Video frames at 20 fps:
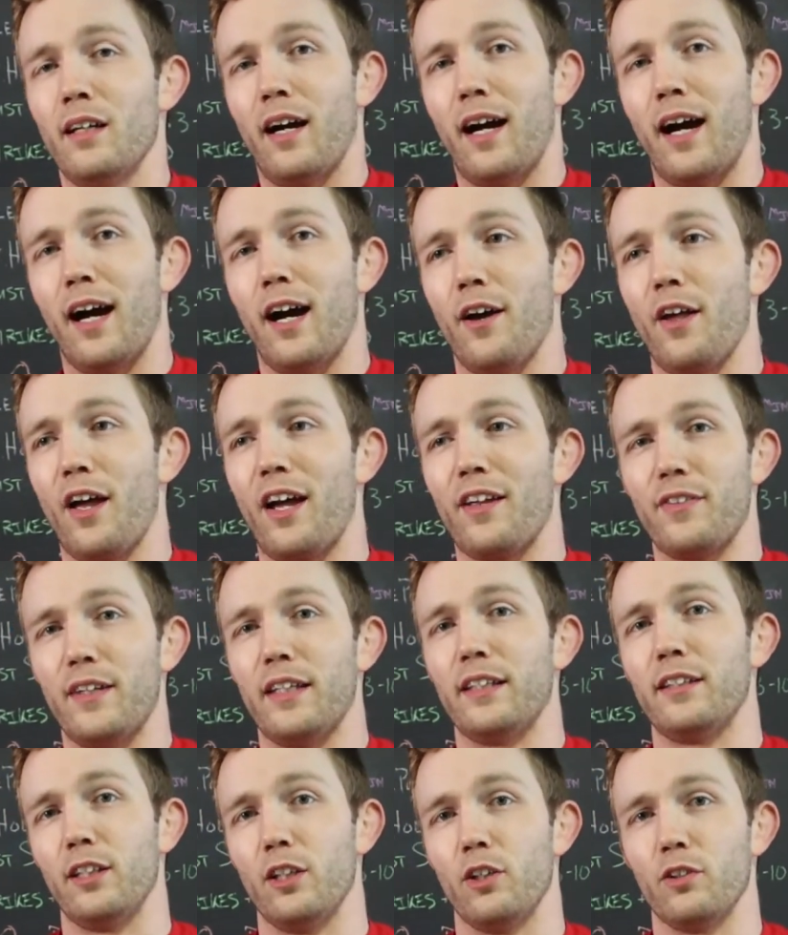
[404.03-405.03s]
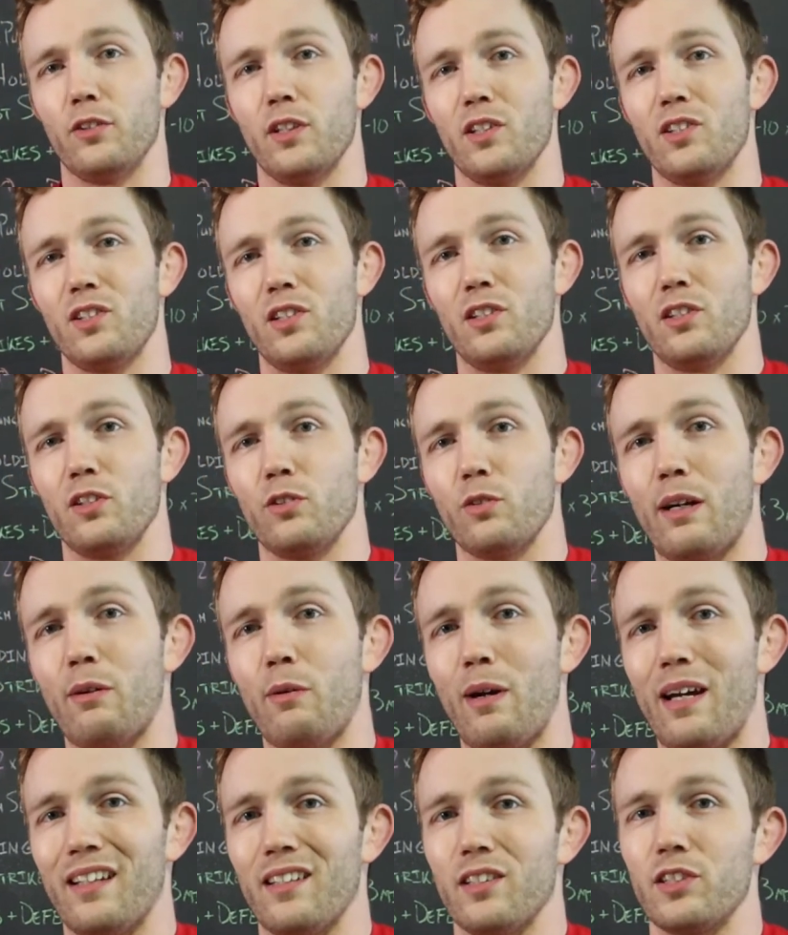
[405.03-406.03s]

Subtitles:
I think this is a great way to